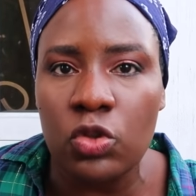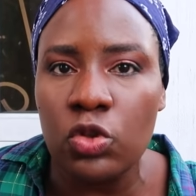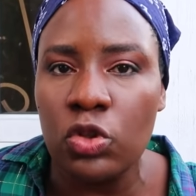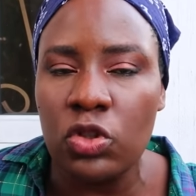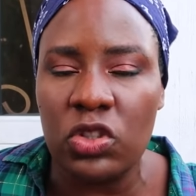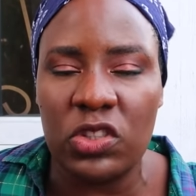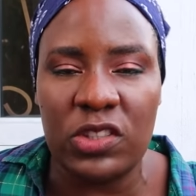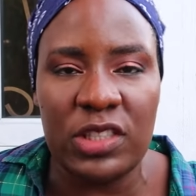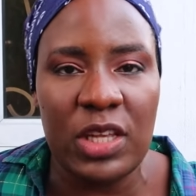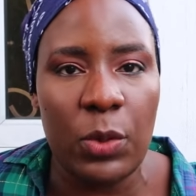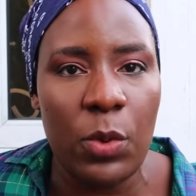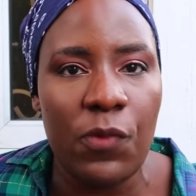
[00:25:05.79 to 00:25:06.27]
you
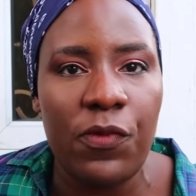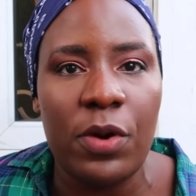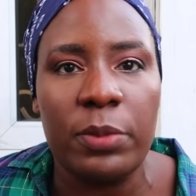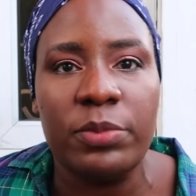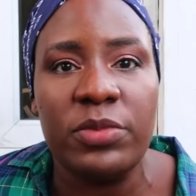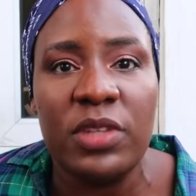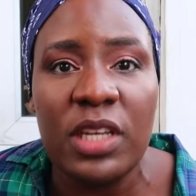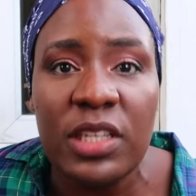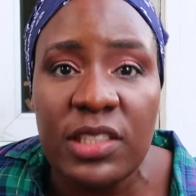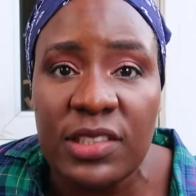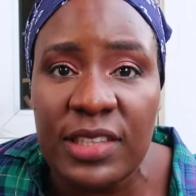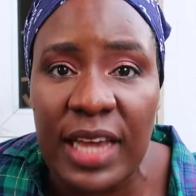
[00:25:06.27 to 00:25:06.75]
know, to stay away
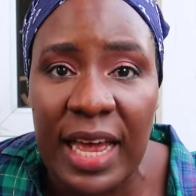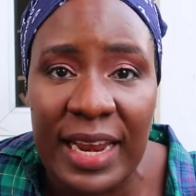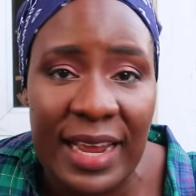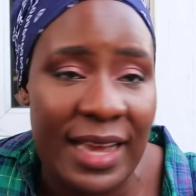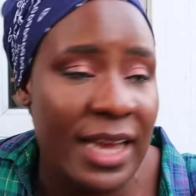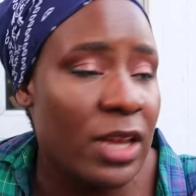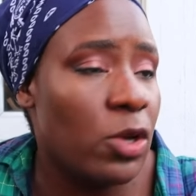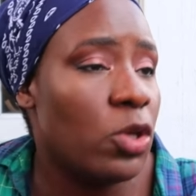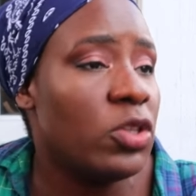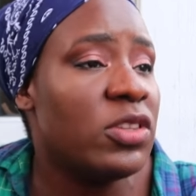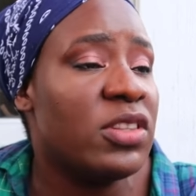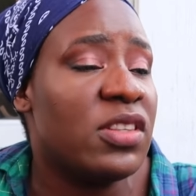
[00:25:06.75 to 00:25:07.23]
from danger, and
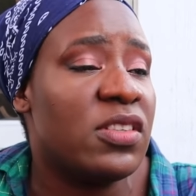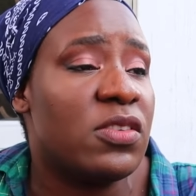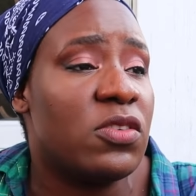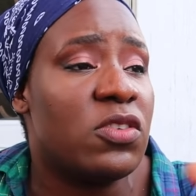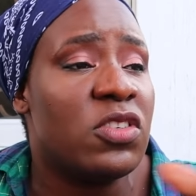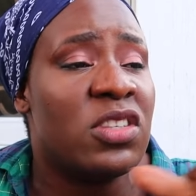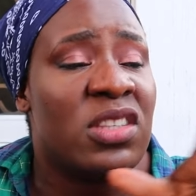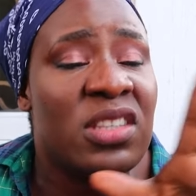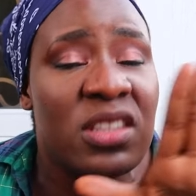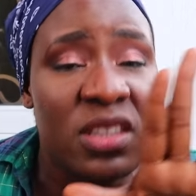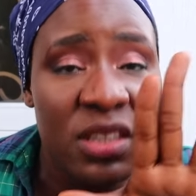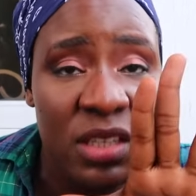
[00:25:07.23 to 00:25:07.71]
I cannot
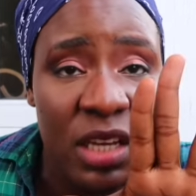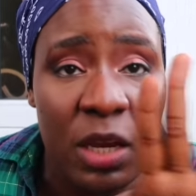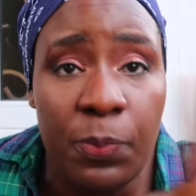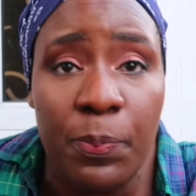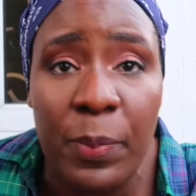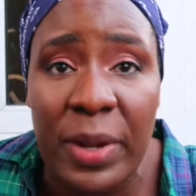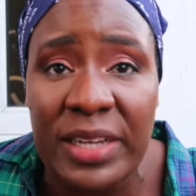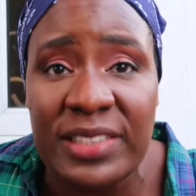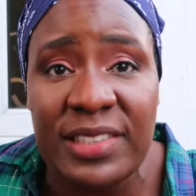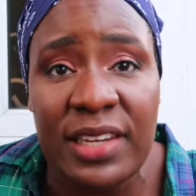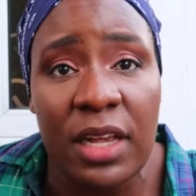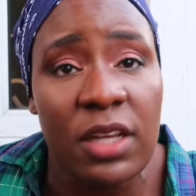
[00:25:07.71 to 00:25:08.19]

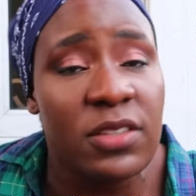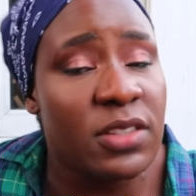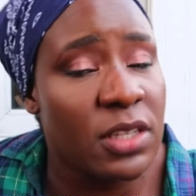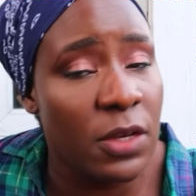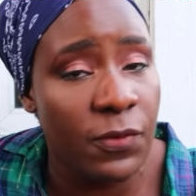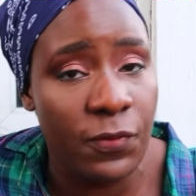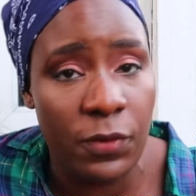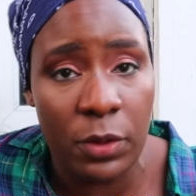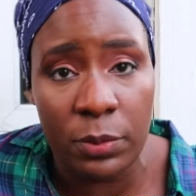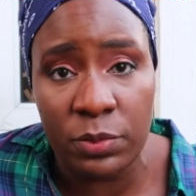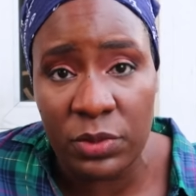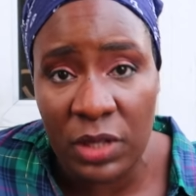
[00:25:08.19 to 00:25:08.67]
keep my child
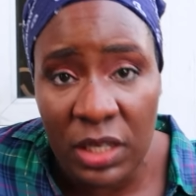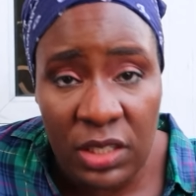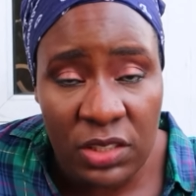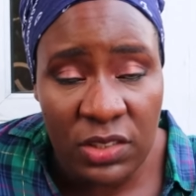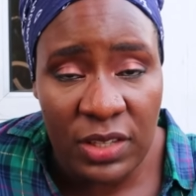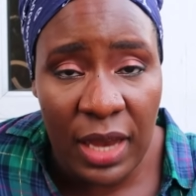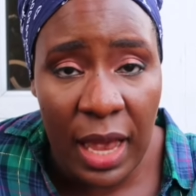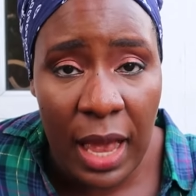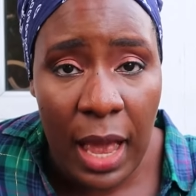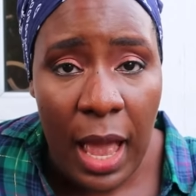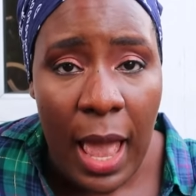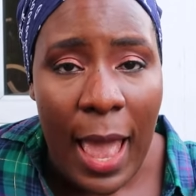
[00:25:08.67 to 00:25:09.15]
safe from
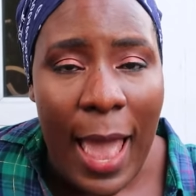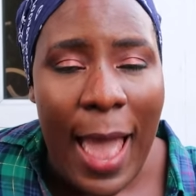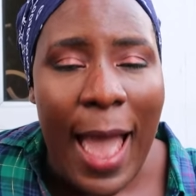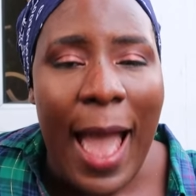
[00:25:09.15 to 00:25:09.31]
danger,